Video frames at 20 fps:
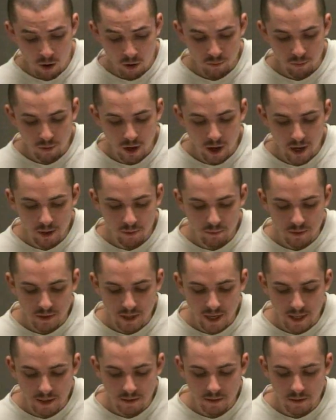Ryan was
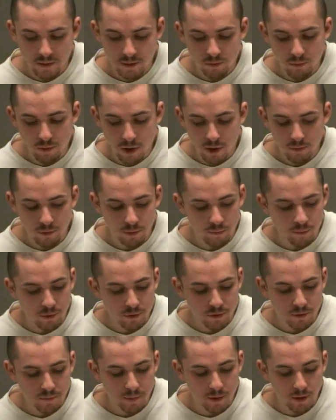actually the one who
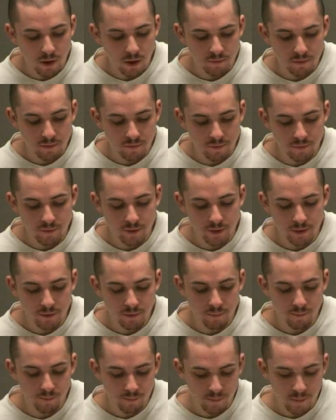pushed me off of the
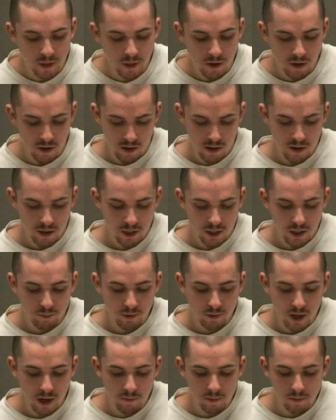victim. He
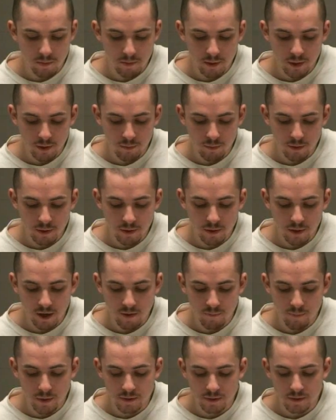probably wouldn't
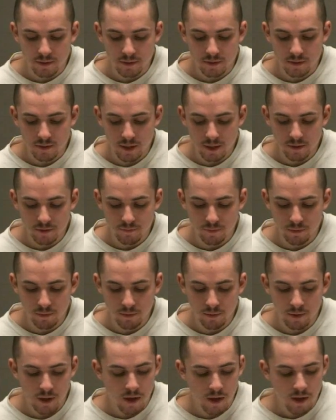have been
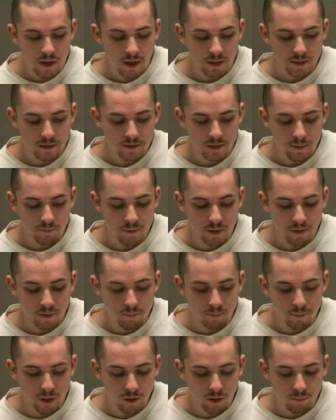successful except that the
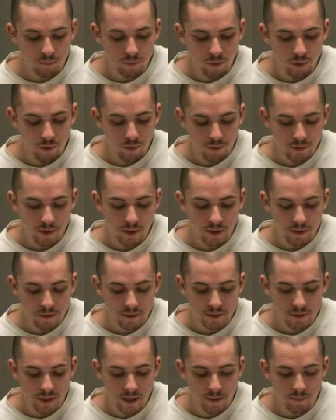belt broke at the
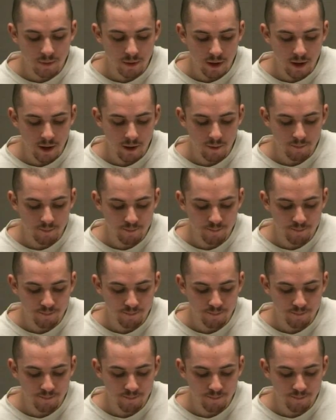same time.